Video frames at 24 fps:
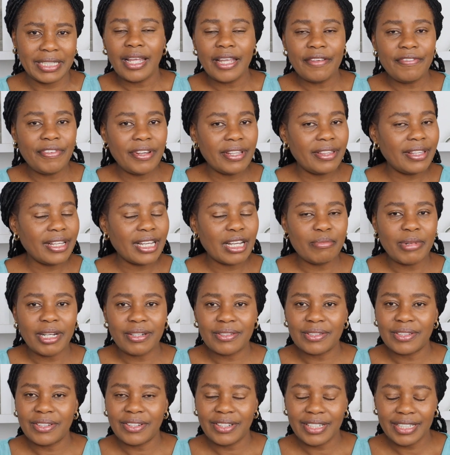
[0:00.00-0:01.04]
Everything
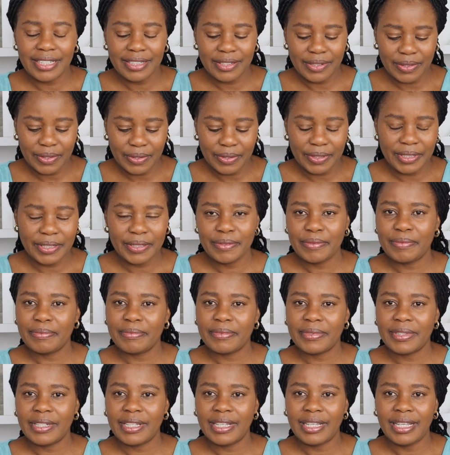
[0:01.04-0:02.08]
about God is good.
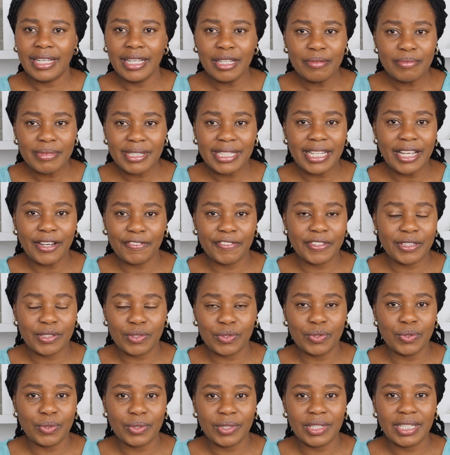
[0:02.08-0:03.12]
Himself is
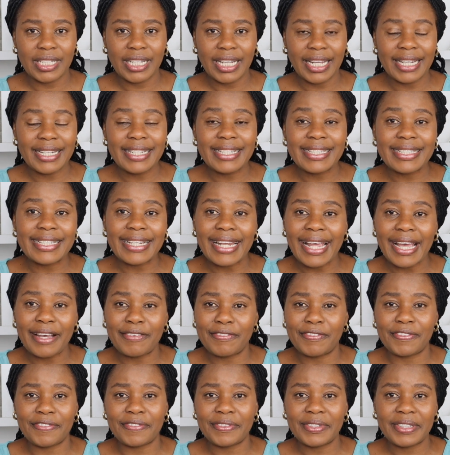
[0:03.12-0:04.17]
good and is
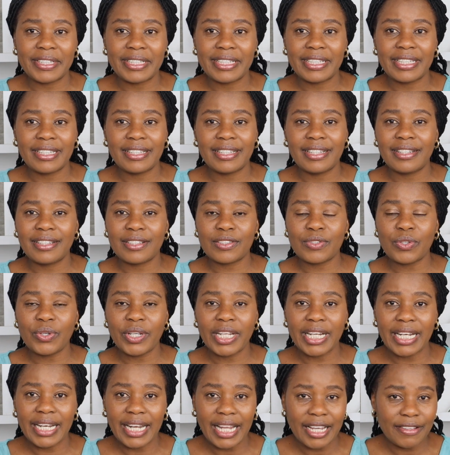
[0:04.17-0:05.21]
love. So
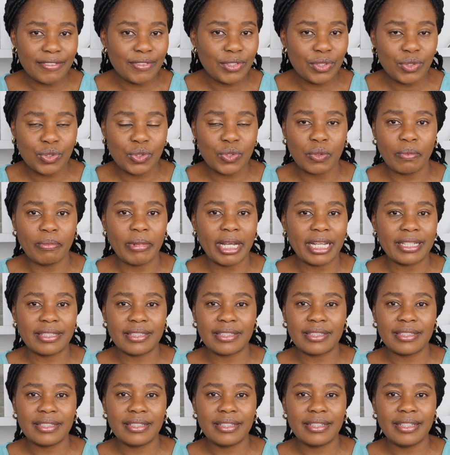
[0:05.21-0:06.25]
he loves you so
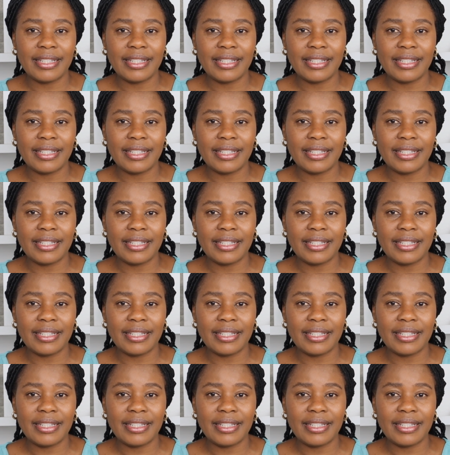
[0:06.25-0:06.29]
much.